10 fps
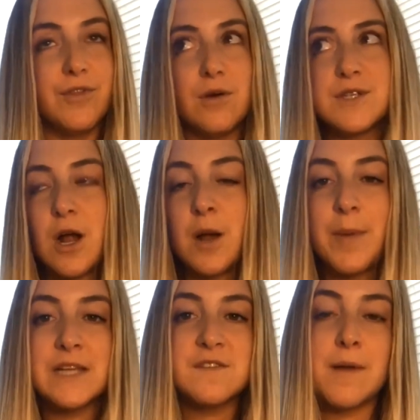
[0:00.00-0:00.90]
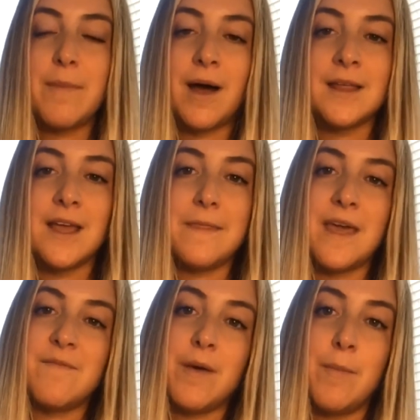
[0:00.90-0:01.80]
Those are best for my body and
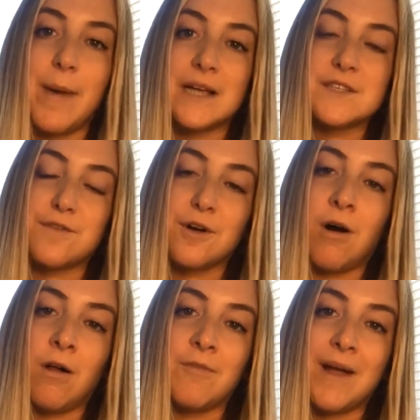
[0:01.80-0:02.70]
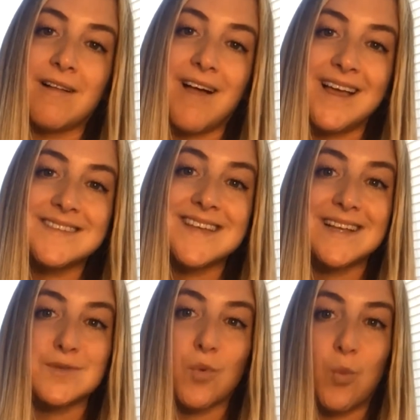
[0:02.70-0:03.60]
they have been best for all of my clients
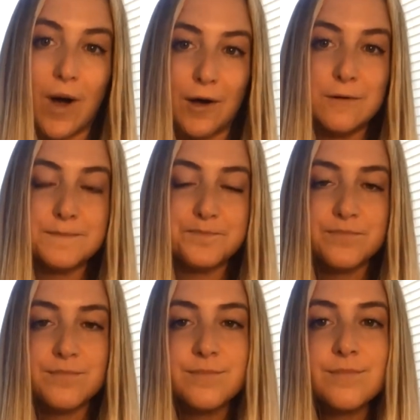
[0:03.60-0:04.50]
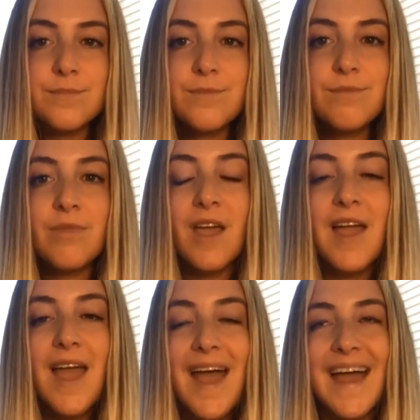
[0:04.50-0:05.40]
as well.
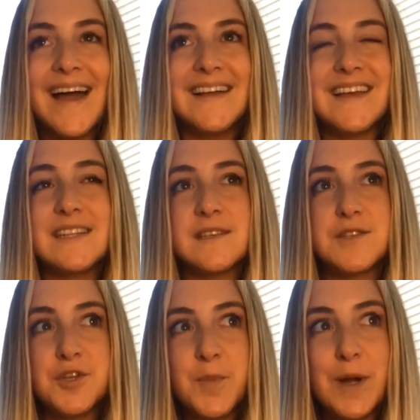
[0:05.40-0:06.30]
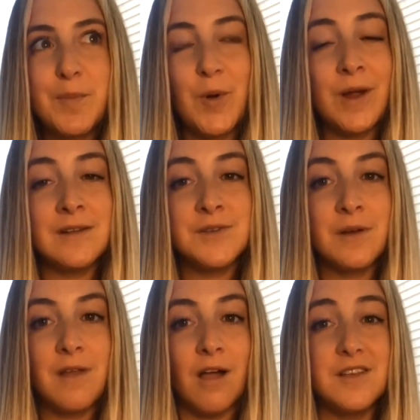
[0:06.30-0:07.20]
And it's super important to
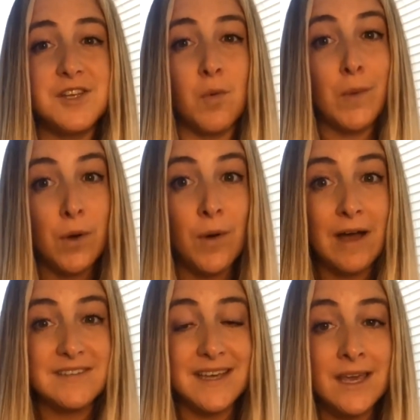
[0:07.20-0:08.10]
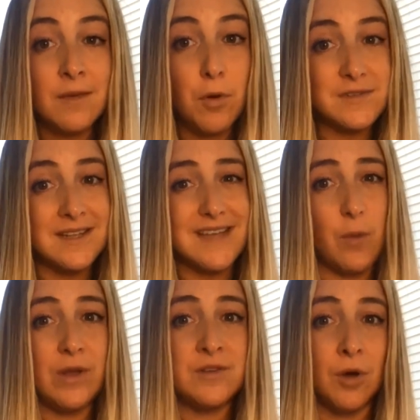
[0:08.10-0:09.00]
acknowledge that when we go out to eat, most of the
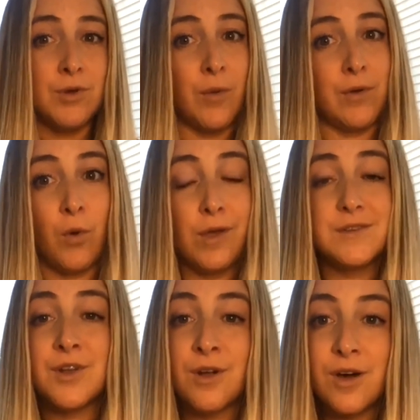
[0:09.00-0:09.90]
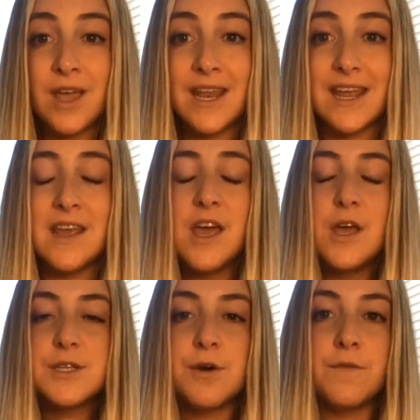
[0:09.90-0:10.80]
time we don't know what oils they're cooking in.
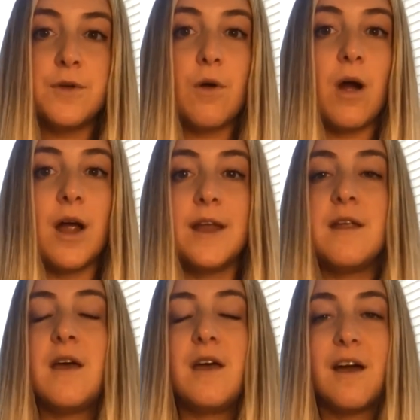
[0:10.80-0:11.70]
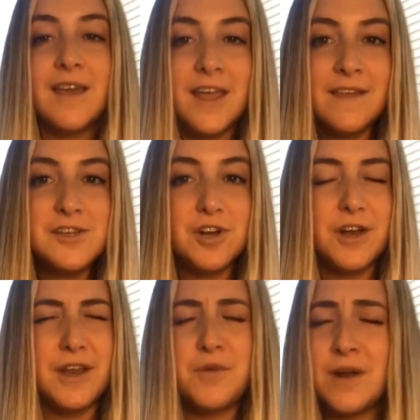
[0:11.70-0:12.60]
So if you are on a healing
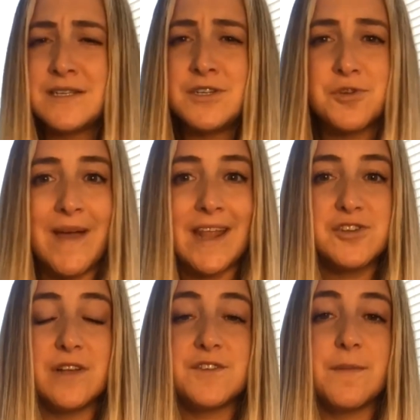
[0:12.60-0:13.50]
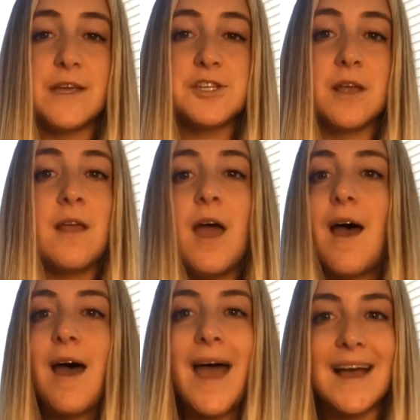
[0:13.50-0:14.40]
journey and you want to see dramatic transformation,
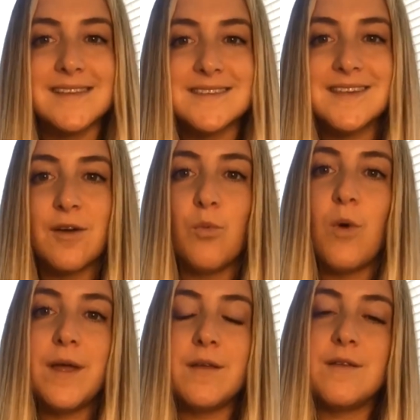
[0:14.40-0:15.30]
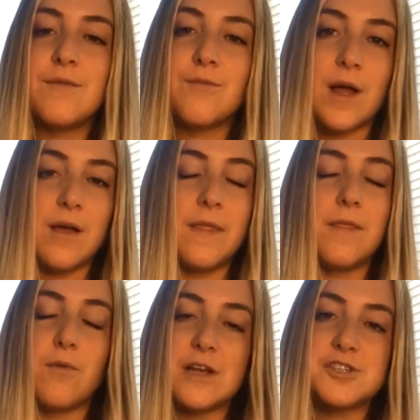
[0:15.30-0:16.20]
ask
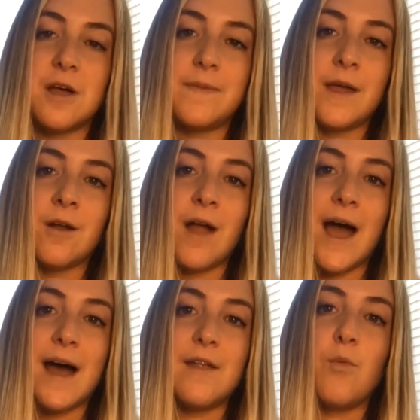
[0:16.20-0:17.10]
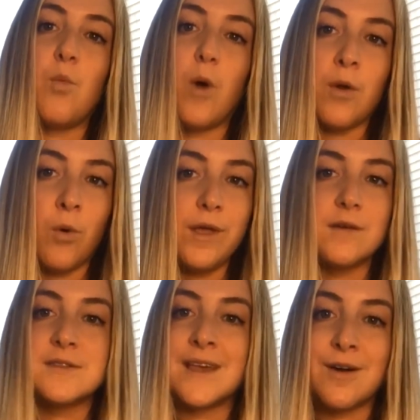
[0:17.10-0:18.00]
the restaurant that you're at, what
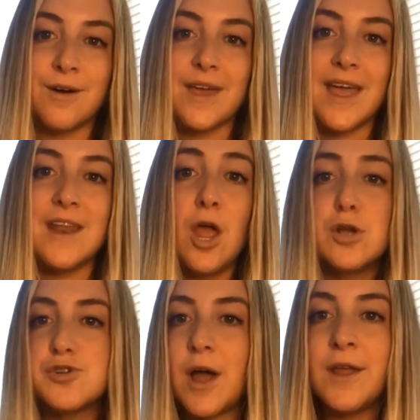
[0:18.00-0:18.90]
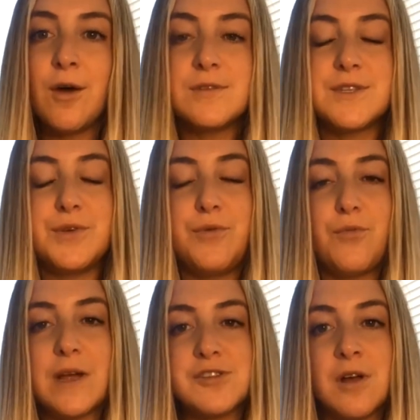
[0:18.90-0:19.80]
oils they cook in. Try to go to
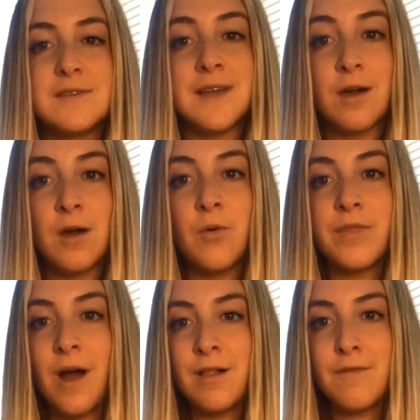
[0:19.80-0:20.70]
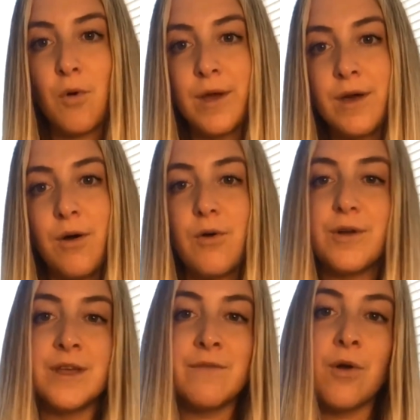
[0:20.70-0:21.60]
restaurants that cook with olive oil
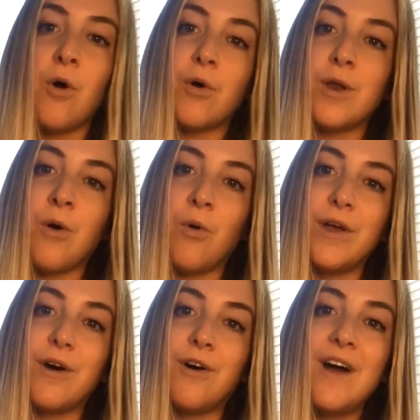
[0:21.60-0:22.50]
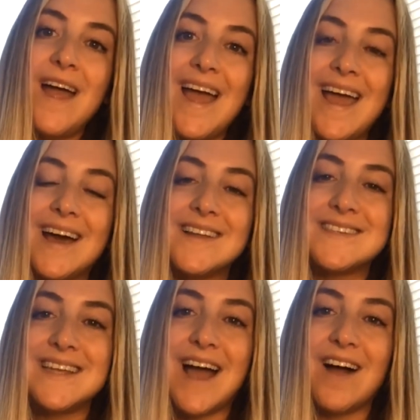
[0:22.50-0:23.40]
or even coconut oil and
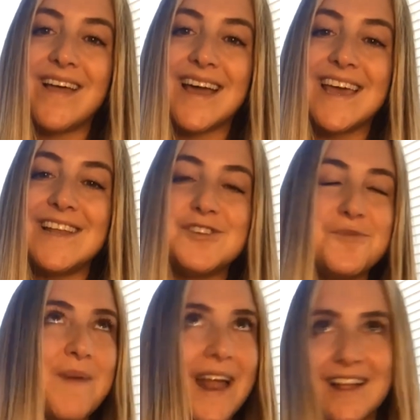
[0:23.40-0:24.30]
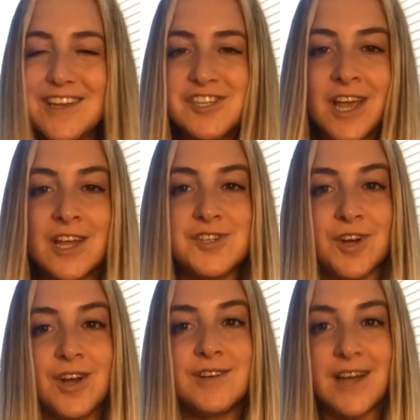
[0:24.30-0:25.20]
see how that can dramatically change
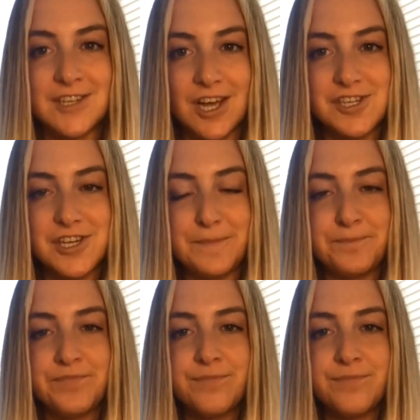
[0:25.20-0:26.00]
your digestion.